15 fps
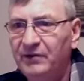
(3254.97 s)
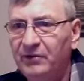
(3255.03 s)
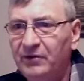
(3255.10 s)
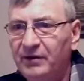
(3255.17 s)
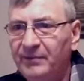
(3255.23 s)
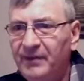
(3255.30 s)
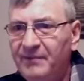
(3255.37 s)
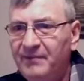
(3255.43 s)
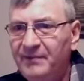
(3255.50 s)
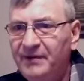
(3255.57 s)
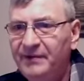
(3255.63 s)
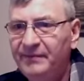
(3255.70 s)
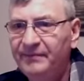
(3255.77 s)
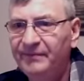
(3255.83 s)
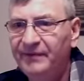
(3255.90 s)
You
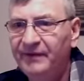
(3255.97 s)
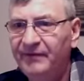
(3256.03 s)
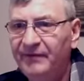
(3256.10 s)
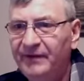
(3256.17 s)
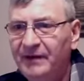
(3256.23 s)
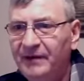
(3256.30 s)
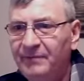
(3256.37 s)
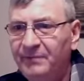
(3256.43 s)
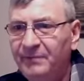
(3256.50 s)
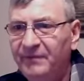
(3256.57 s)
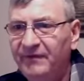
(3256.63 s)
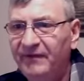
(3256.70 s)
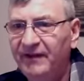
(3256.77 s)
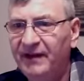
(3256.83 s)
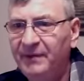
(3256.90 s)
remember
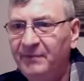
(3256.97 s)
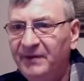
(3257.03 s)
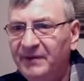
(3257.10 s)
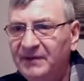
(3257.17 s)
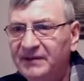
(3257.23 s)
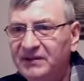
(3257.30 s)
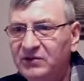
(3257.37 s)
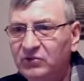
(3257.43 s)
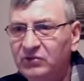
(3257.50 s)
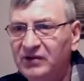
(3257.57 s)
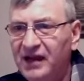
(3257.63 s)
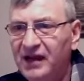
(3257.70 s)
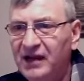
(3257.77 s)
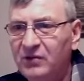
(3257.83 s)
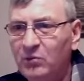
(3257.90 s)
Philippians two
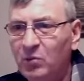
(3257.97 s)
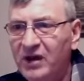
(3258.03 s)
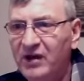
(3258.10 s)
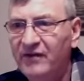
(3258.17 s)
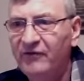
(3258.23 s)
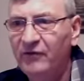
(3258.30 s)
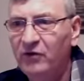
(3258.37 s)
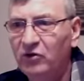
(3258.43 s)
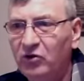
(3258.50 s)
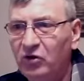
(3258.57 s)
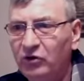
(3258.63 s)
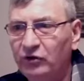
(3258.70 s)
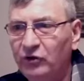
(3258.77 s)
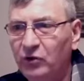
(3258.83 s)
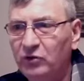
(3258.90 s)
nine, wherefore
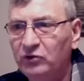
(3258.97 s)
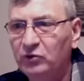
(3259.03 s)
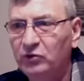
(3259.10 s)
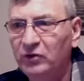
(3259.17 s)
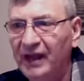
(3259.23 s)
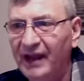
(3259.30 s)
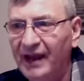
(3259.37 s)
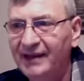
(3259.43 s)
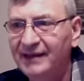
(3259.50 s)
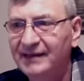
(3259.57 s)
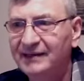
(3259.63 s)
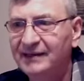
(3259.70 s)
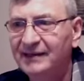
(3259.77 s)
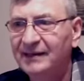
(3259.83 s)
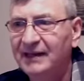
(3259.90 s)
God also had,
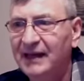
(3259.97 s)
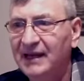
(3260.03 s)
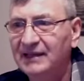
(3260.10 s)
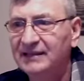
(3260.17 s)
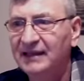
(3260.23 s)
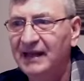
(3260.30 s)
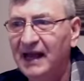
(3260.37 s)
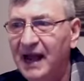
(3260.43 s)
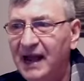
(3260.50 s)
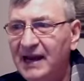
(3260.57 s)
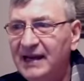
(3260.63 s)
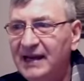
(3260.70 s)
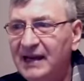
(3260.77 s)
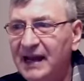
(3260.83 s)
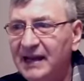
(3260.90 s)
has
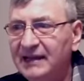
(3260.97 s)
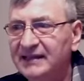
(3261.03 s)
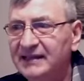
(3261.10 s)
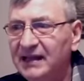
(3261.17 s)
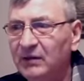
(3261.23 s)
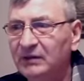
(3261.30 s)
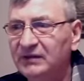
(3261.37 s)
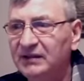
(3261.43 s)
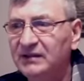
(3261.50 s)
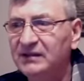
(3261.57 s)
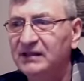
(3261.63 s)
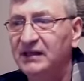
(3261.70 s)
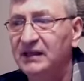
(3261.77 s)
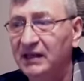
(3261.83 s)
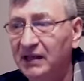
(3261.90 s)
highly
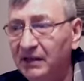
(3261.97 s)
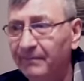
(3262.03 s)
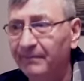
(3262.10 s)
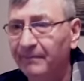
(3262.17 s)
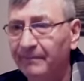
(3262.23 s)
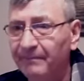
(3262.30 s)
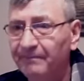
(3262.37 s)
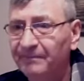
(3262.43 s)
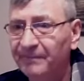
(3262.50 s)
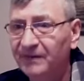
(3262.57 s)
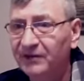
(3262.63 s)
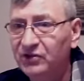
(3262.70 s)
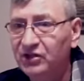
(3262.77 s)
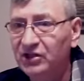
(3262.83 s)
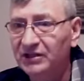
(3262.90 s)
exalted him,
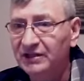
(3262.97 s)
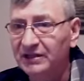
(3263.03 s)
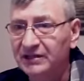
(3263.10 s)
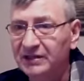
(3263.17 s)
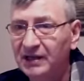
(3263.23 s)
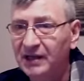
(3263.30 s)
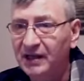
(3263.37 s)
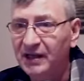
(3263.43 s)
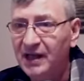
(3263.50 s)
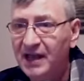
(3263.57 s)
Jesus,